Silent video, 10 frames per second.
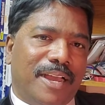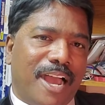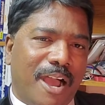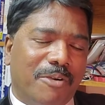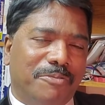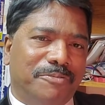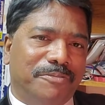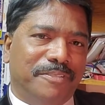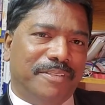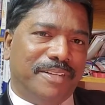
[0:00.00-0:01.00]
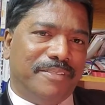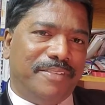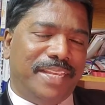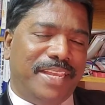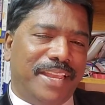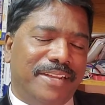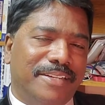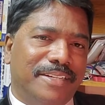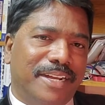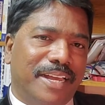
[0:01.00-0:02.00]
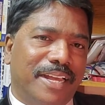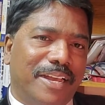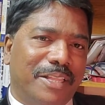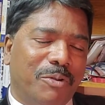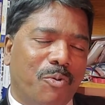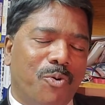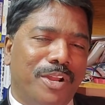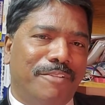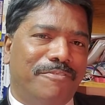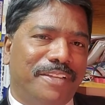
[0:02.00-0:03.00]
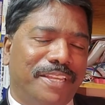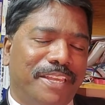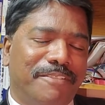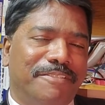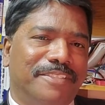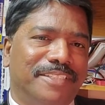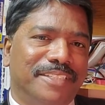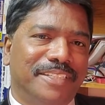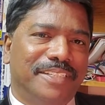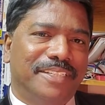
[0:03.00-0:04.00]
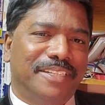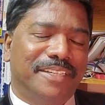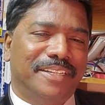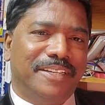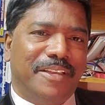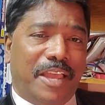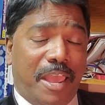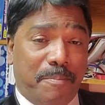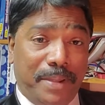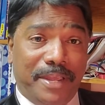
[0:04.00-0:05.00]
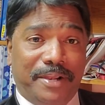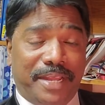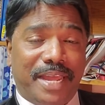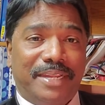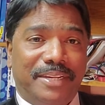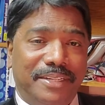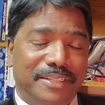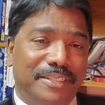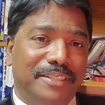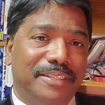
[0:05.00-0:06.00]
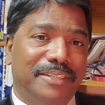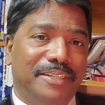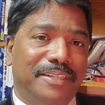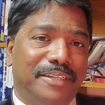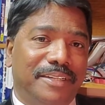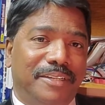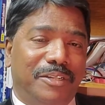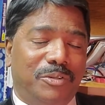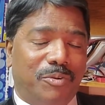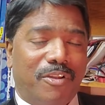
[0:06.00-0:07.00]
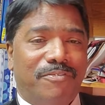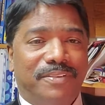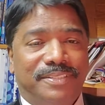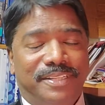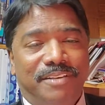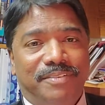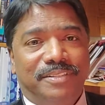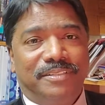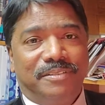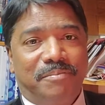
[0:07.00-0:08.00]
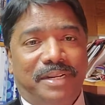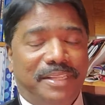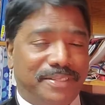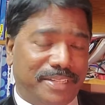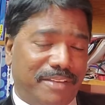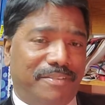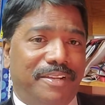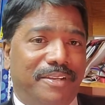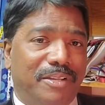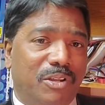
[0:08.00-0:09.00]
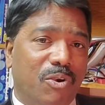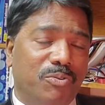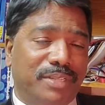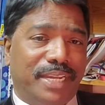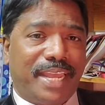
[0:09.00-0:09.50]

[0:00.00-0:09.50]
how we hear the owner forgives a bigger debt to one of his servants, but the servant goes and